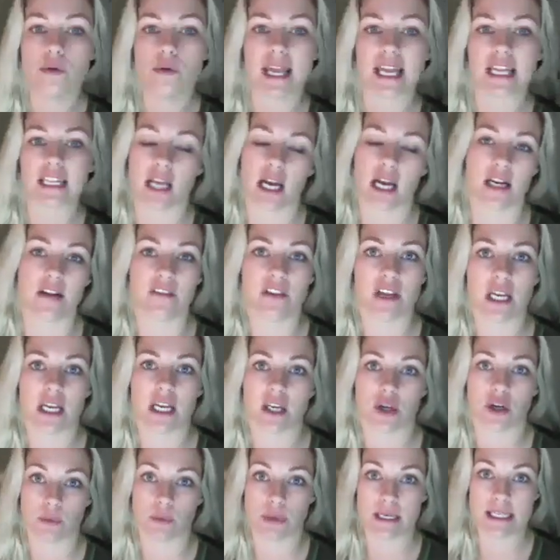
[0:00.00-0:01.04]
in kind of
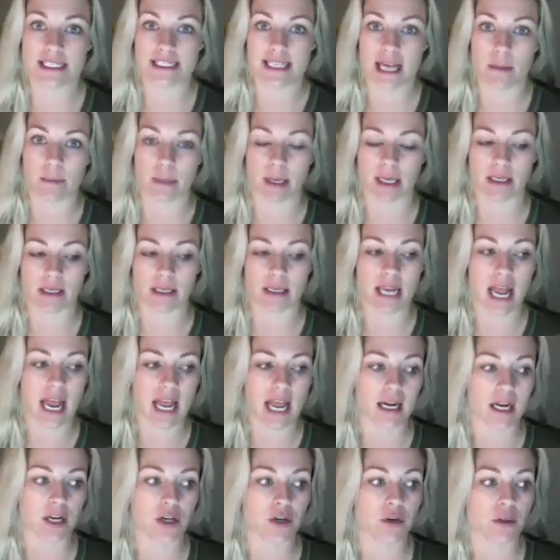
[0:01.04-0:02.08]
hitting a reset button.
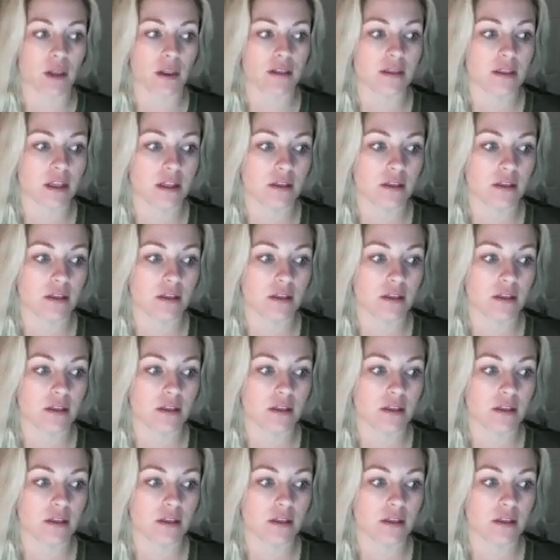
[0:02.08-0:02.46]
And I know that,